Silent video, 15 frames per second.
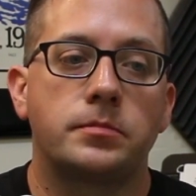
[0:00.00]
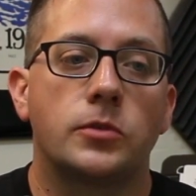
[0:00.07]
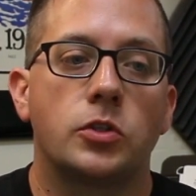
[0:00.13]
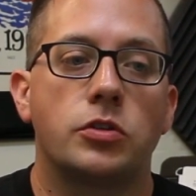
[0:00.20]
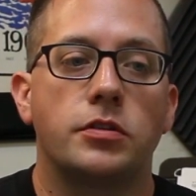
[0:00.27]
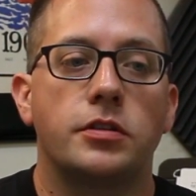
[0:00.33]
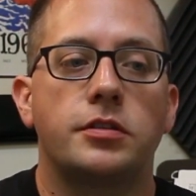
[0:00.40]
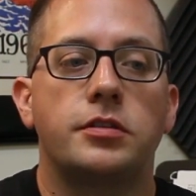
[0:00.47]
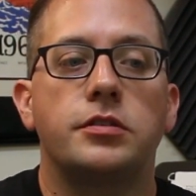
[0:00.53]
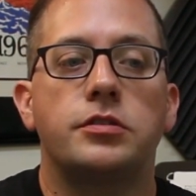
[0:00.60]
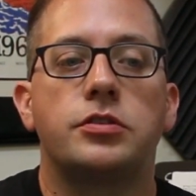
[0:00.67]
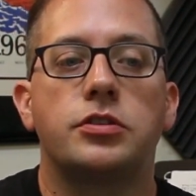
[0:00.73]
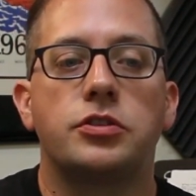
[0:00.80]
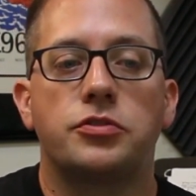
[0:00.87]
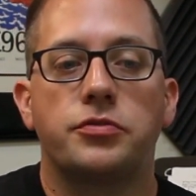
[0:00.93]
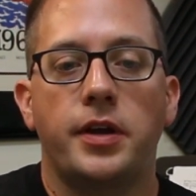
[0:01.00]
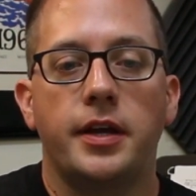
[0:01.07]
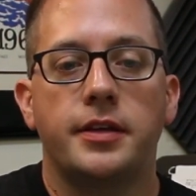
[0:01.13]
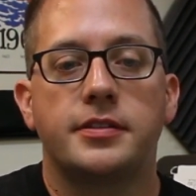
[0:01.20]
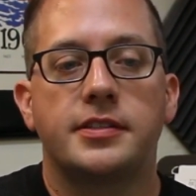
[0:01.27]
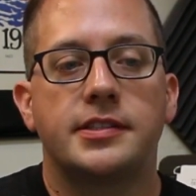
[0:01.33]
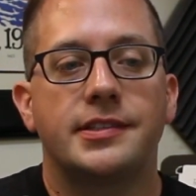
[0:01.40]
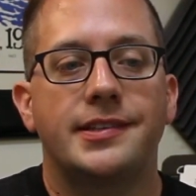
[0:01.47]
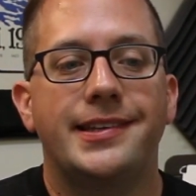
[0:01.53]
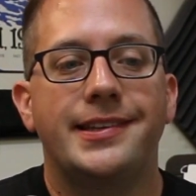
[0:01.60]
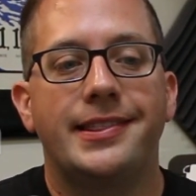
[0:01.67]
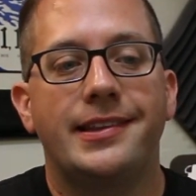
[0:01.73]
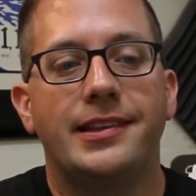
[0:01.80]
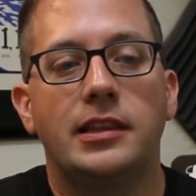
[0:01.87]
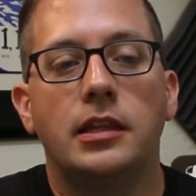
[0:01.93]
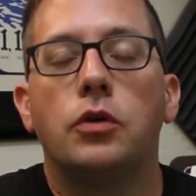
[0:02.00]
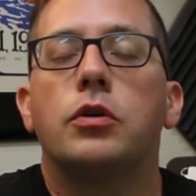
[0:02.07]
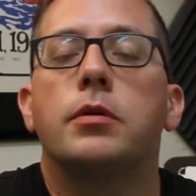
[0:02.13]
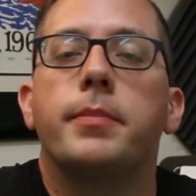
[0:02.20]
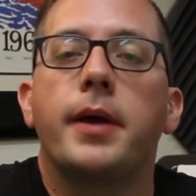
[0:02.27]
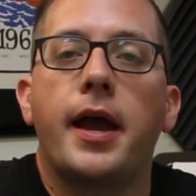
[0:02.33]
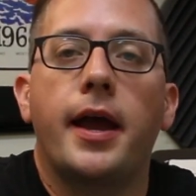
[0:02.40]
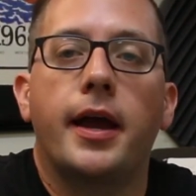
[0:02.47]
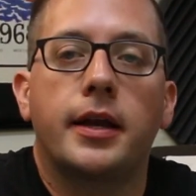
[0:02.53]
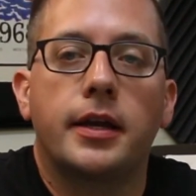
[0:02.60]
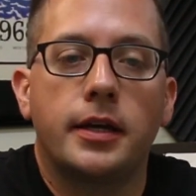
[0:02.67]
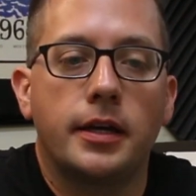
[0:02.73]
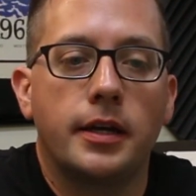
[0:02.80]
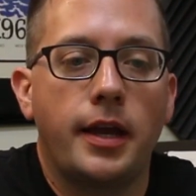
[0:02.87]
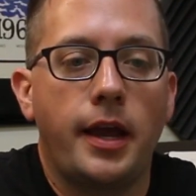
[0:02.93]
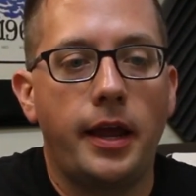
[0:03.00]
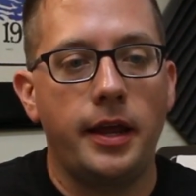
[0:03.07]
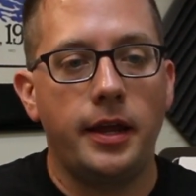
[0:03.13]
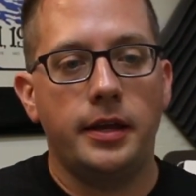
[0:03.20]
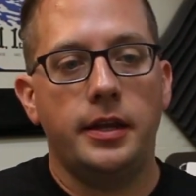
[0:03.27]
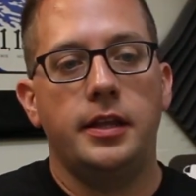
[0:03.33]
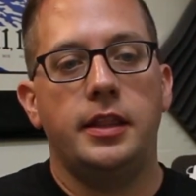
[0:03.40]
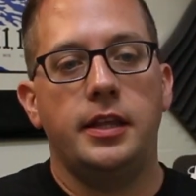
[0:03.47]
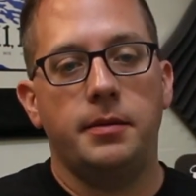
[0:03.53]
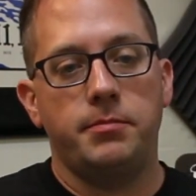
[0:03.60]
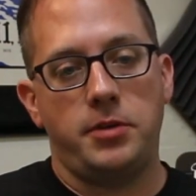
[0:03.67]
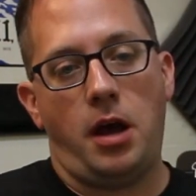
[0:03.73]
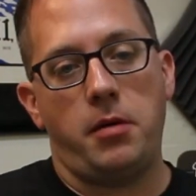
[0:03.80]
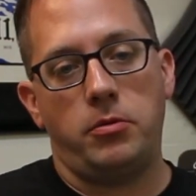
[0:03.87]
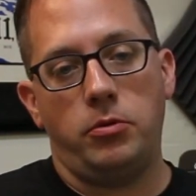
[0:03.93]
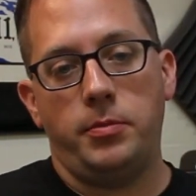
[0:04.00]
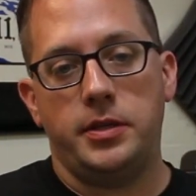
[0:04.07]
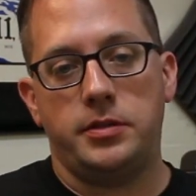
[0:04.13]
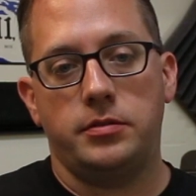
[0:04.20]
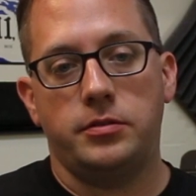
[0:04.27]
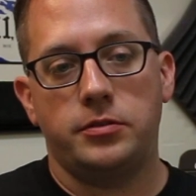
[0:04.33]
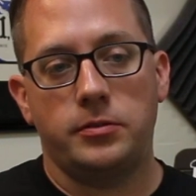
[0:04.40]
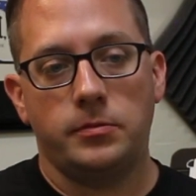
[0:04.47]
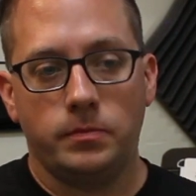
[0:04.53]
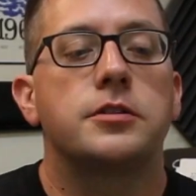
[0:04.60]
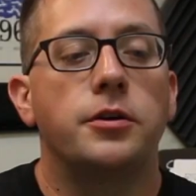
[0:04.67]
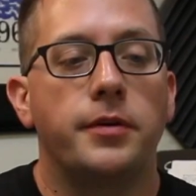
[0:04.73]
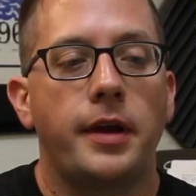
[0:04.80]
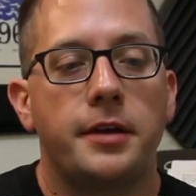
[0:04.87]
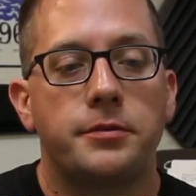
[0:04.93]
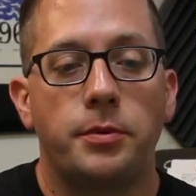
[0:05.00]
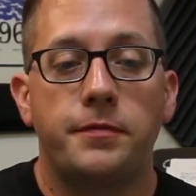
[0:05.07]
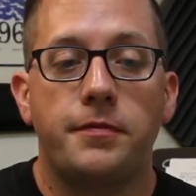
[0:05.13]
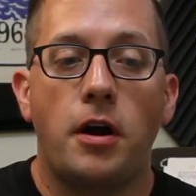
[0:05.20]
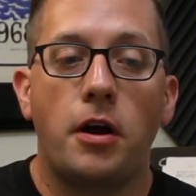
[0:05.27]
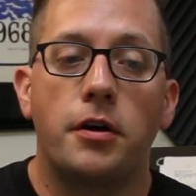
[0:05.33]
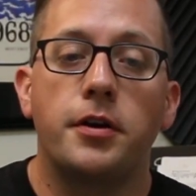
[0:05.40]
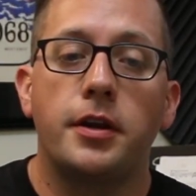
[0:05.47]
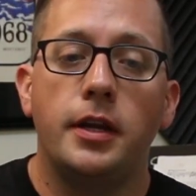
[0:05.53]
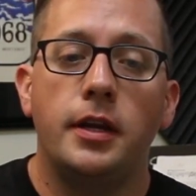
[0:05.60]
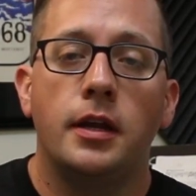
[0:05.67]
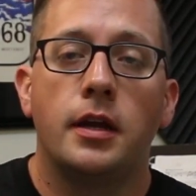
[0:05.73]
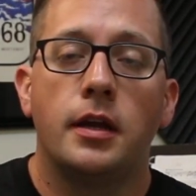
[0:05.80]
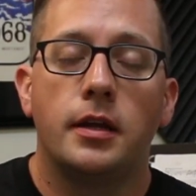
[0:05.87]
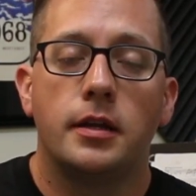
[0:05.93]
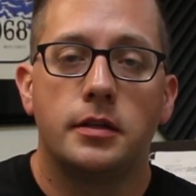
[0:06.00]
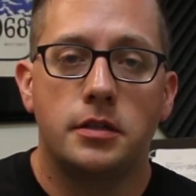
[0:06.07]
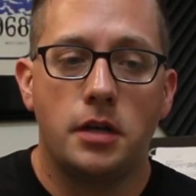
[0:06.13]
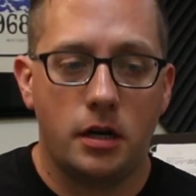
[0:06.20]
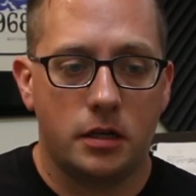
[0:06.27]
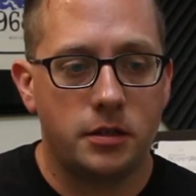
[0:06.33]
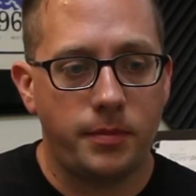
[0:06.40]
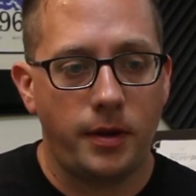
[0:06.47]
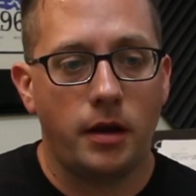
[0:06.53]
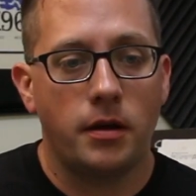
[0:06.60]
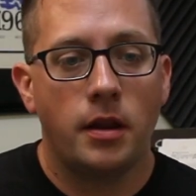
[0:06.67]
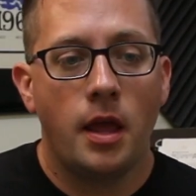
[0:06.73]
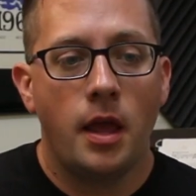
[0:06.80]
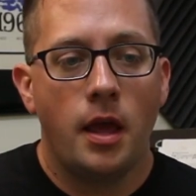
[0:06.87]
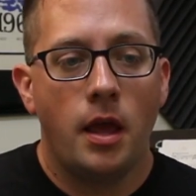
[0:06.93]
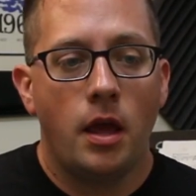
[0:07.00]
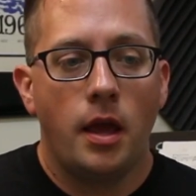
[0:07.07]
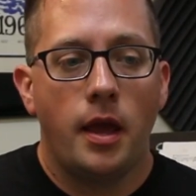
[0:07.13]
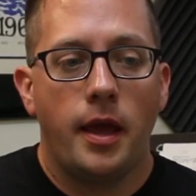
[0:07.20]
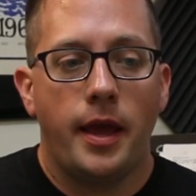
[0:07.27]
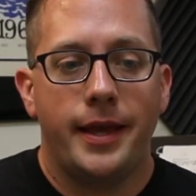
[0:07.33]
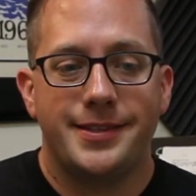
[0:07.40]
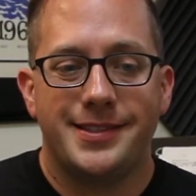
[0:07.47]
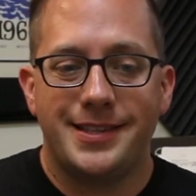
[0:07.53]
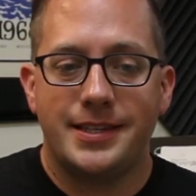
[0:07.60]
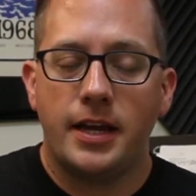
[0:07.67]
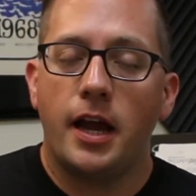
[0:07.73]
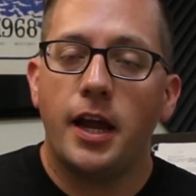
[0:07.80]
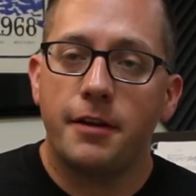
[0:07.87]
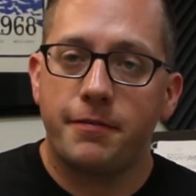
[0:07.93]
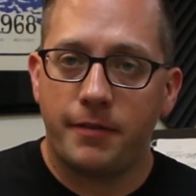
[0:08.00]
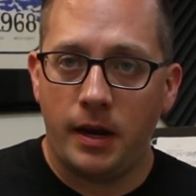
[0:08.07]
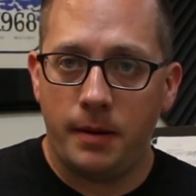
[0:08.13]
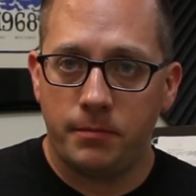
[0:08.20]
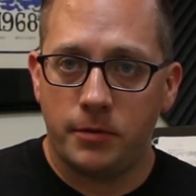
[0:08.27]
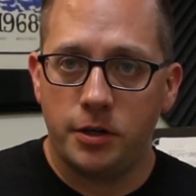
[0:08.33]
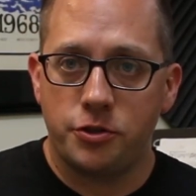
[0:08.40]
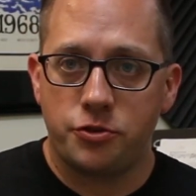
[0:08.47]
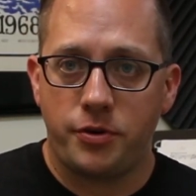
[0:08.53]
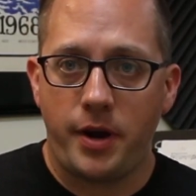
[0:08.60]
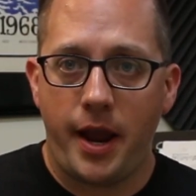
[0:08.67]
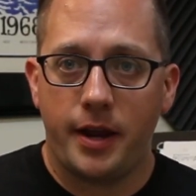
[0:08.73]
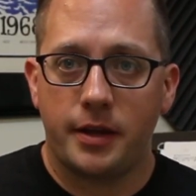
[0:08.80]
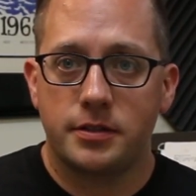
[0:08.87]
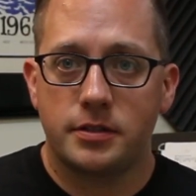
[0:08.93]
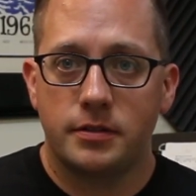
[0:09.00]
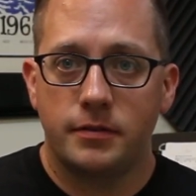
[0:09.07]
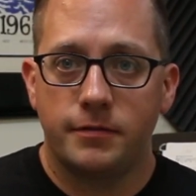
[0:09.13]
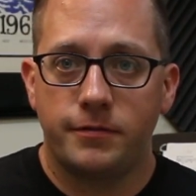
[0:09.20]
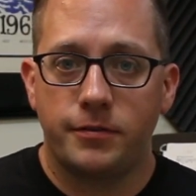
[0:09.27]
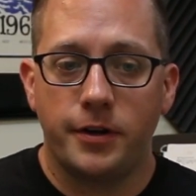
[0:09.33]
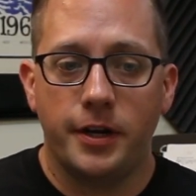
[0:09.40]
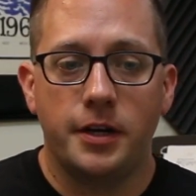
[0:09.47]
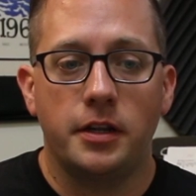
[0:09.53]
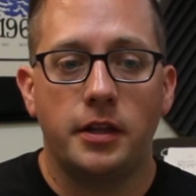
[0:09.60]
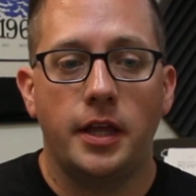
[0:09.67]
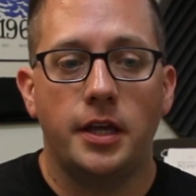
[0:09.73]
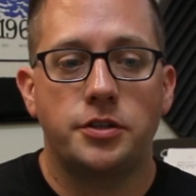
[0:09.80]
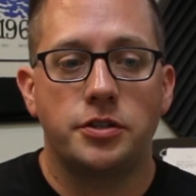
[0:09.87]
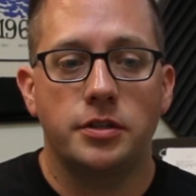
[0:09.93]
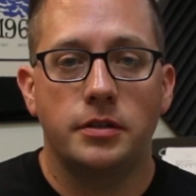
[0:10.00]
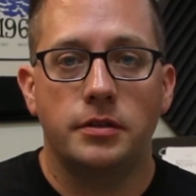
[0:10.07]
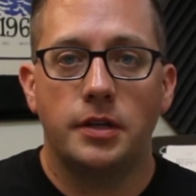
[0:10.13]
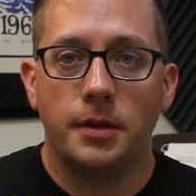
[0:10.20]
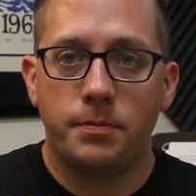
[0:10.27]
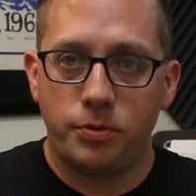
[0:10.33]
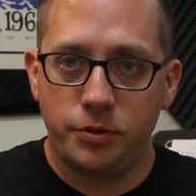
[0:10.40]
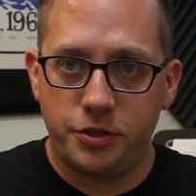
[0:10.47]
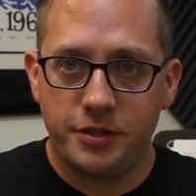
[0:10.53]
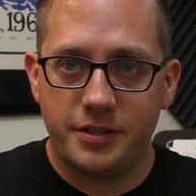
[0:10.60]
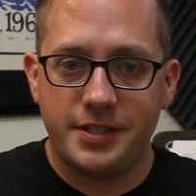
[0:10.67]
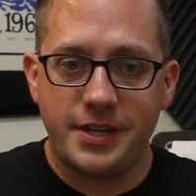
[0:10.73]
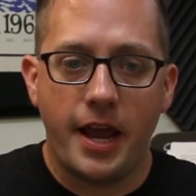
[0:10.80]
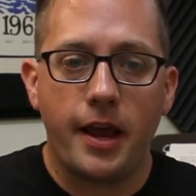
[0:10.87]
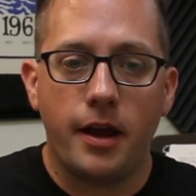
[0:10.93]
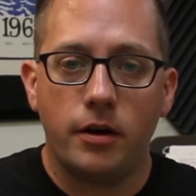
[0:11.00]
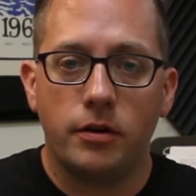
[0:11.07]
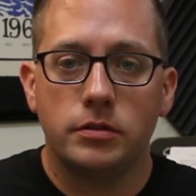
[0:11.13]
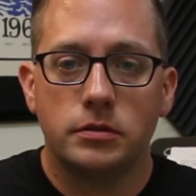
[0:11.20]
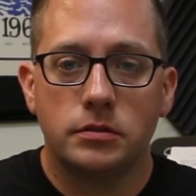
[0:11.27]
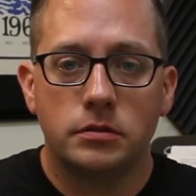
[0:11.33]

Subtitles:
So this is stress in the lower back and in the abdominal muscles. So as we've already talked about, as the diaphragm contracts for inhalation, it pushes down